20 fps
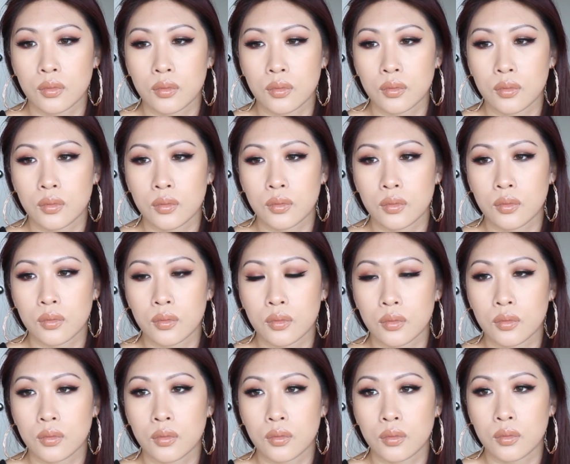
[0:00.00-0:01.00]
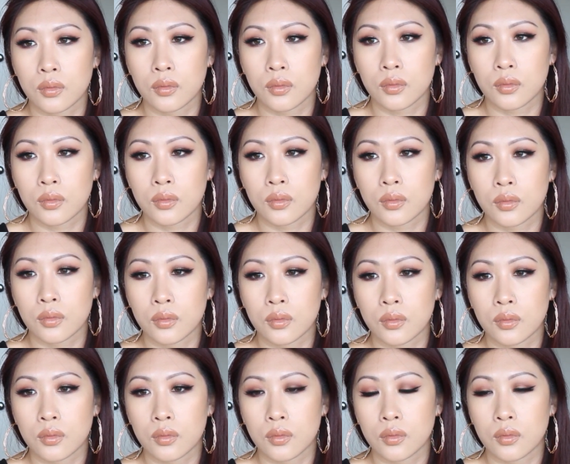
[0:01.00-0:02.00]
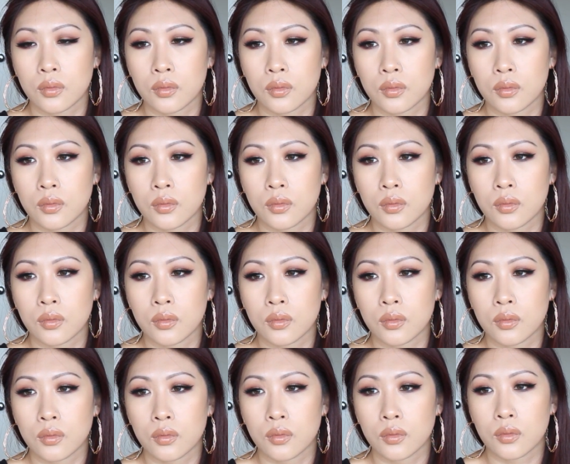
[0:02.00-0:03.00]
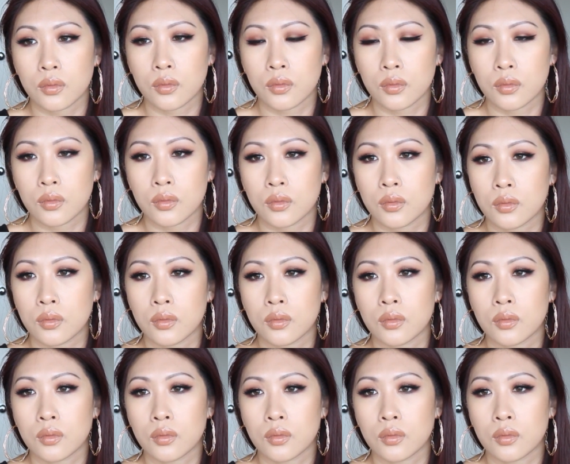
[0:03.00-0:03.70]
The person shown says nothing.